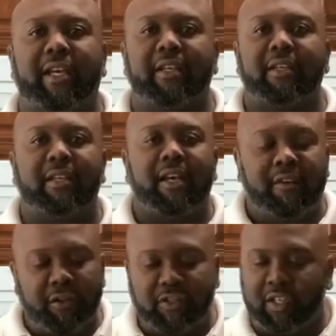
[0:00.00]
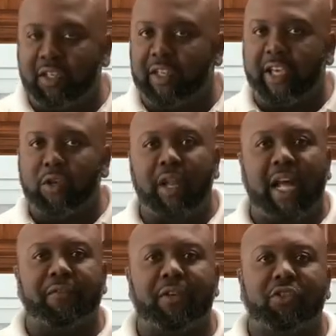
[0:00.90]
If there's anything you'd like
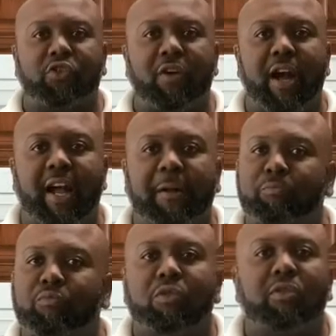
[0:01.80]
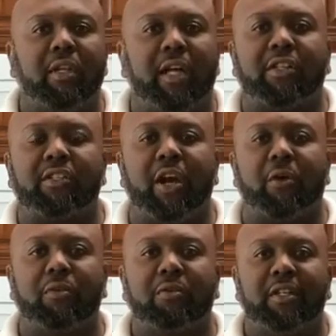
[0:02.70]
for us to try, let us know.